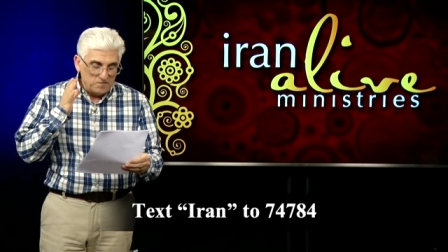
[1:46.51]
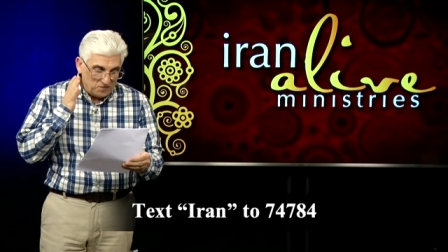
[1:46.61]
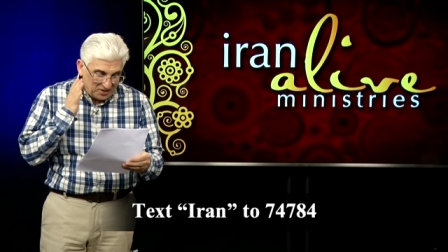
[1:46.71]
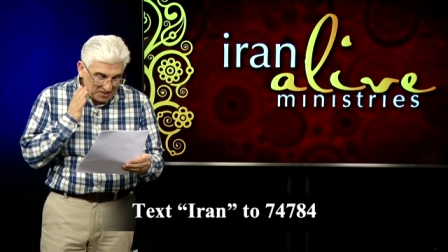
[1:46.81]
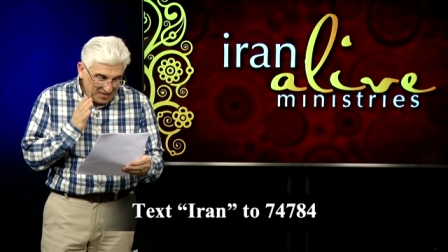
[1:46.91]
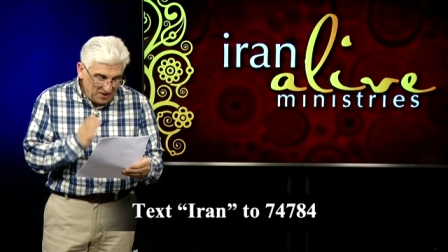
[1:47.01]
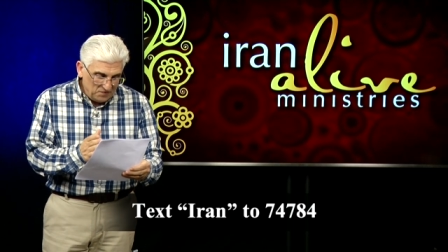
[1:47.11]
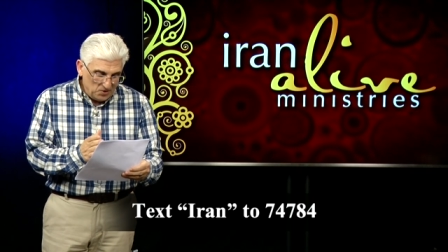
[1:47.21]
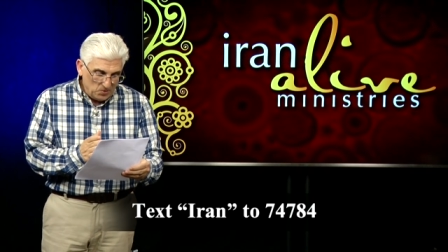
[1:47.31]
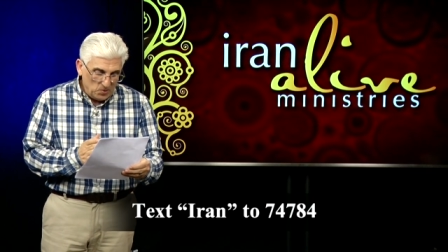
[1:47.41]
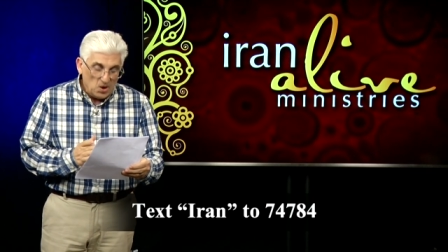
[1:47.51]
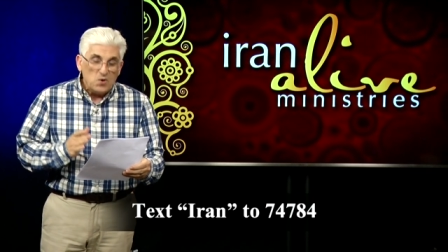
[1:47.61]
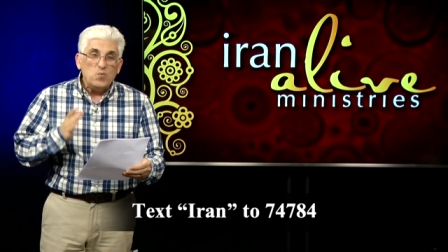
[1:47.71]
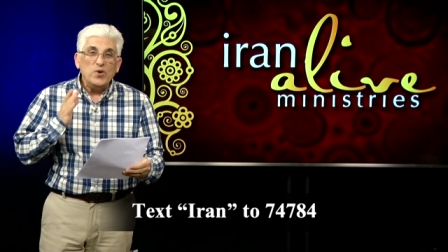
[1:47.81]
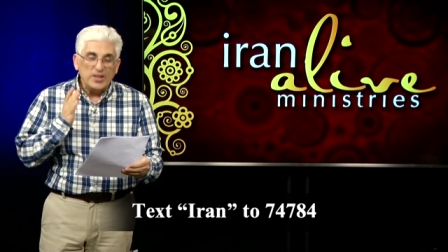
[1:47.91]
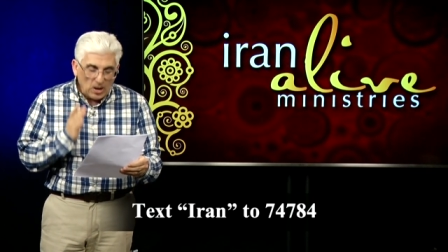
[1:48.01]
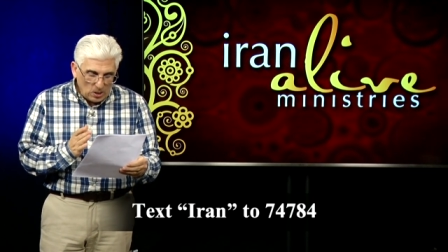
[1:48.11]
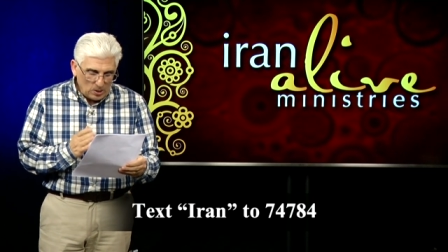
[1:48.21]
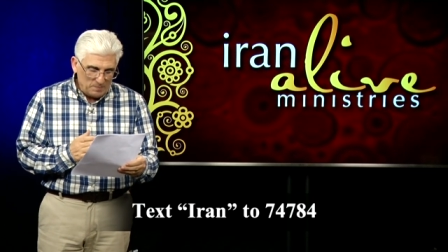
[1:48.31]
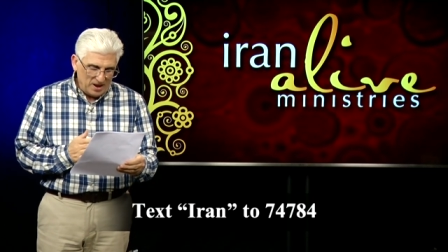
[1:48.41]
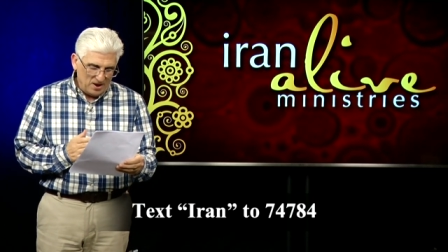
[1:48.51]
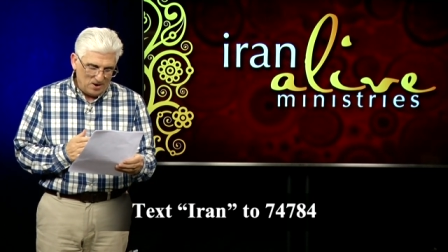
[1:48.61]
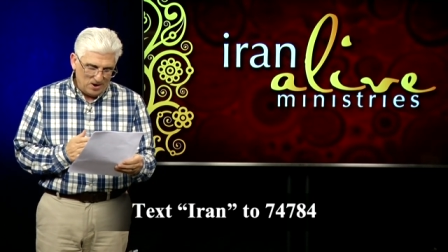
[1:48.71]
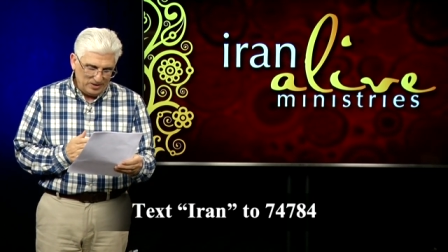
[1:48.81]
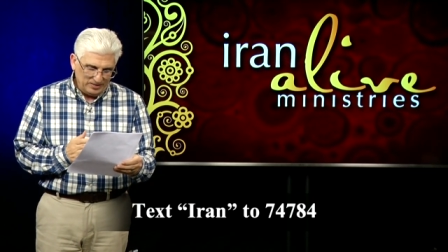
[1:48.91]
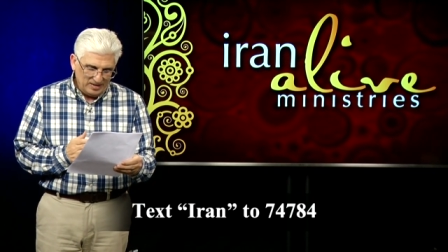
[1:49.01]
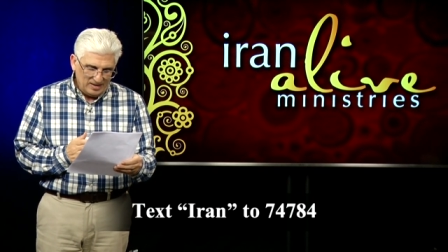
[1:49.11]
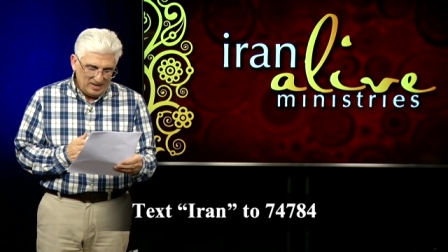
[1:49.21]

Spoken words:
forgive you with all my heart